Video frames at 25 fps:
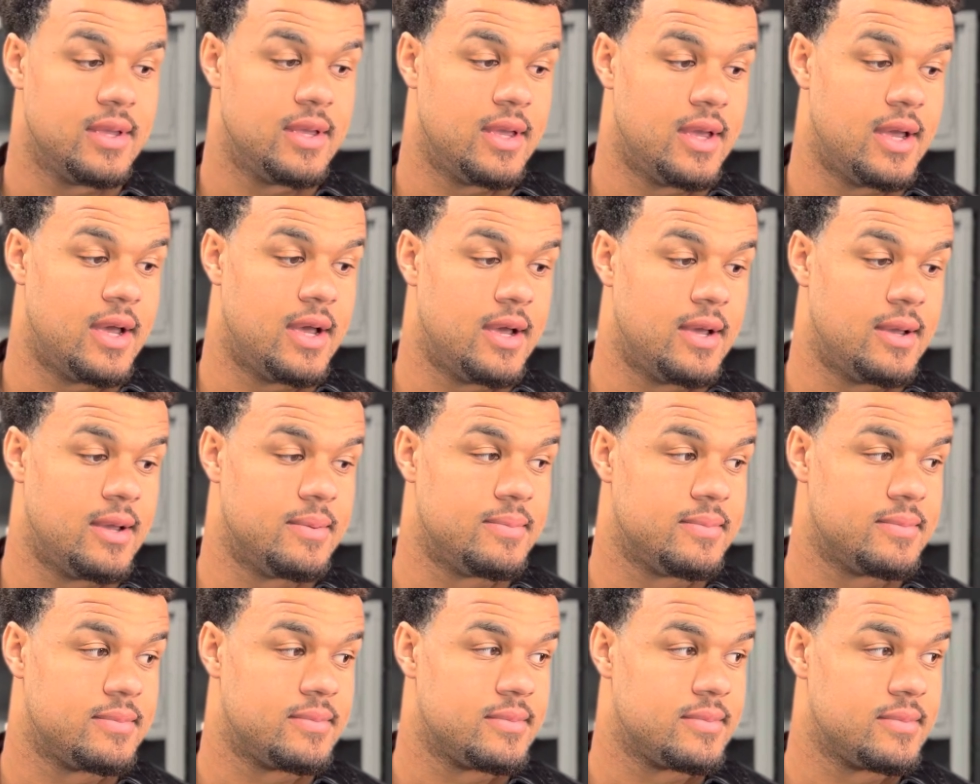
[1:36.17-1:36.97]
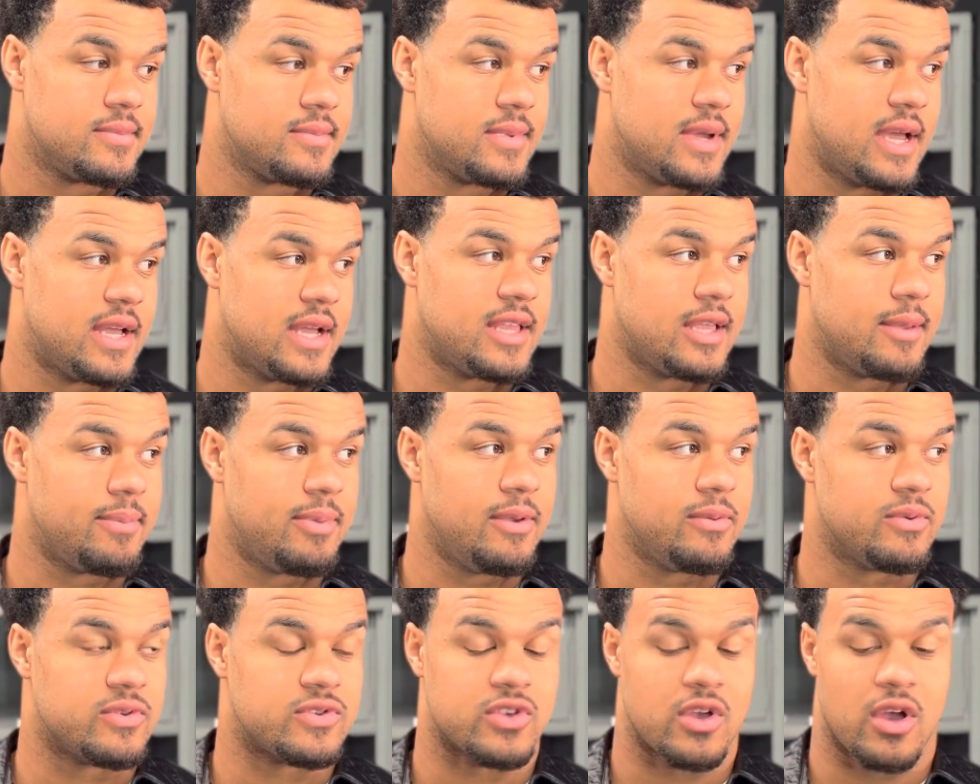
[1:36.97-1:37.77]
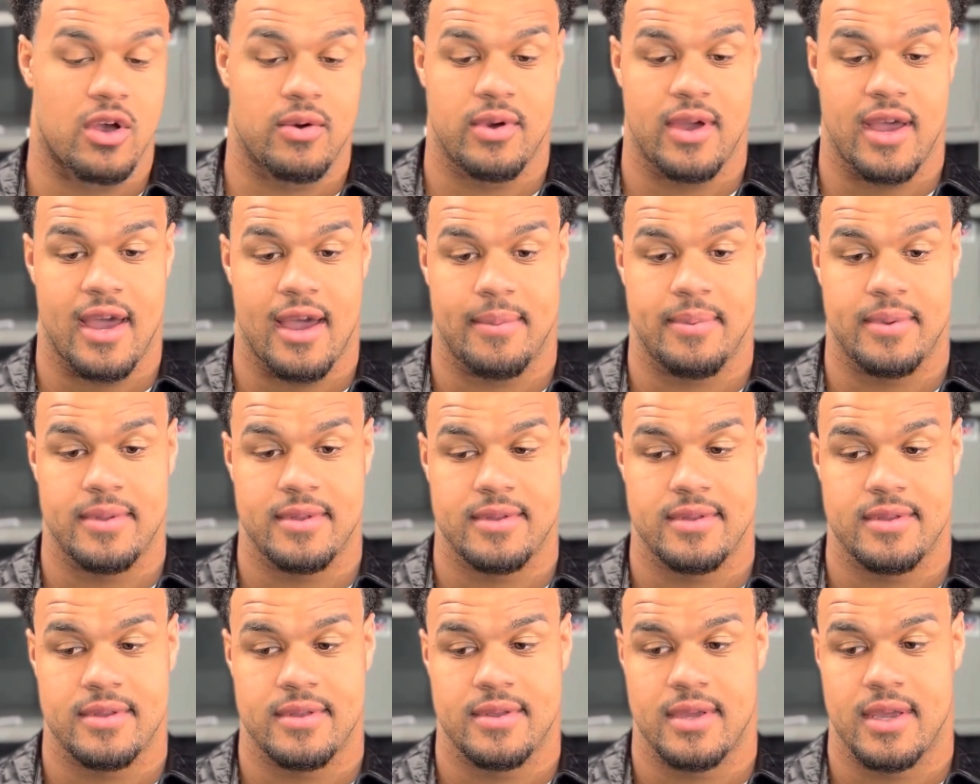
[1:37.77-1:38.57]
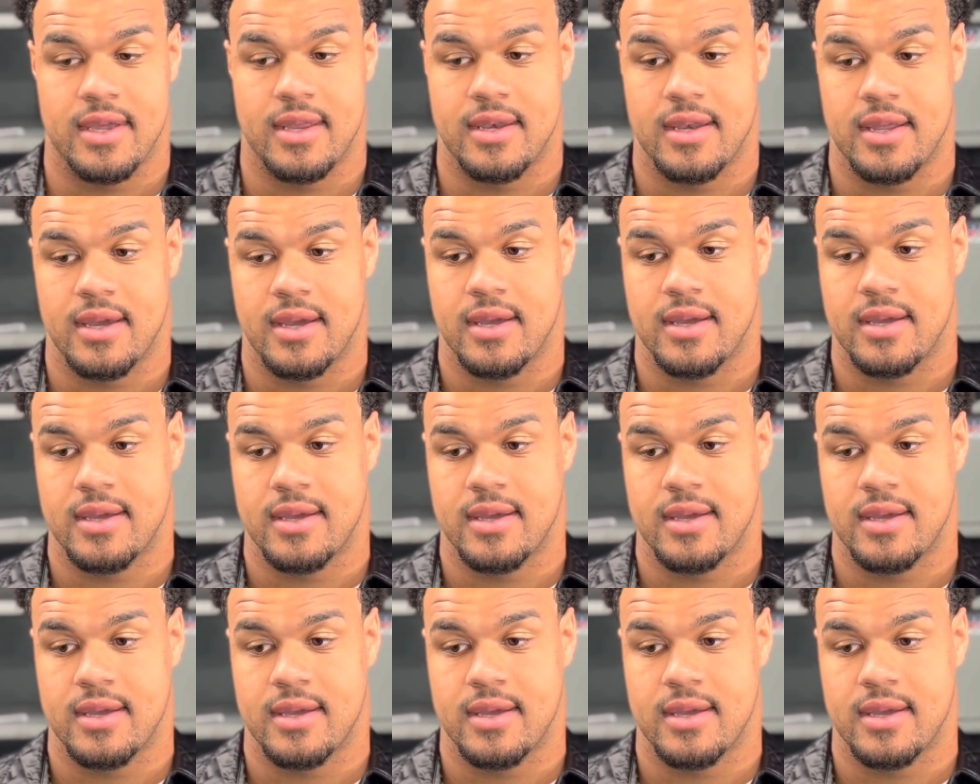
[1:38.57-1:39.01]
I think people saw what happened. And,